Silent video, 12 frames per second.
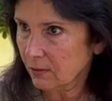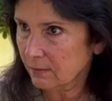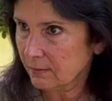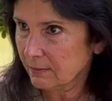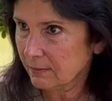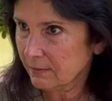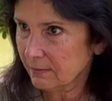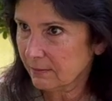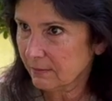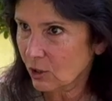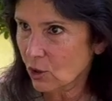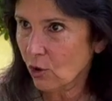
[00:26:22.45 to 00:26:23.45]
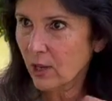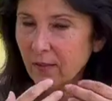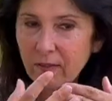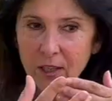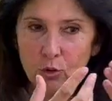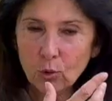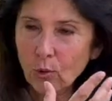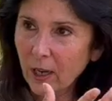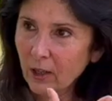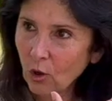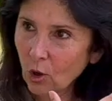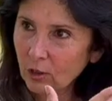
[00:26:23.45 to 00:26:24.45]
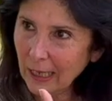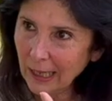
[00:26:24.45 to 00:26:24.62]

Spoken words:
So if the two are not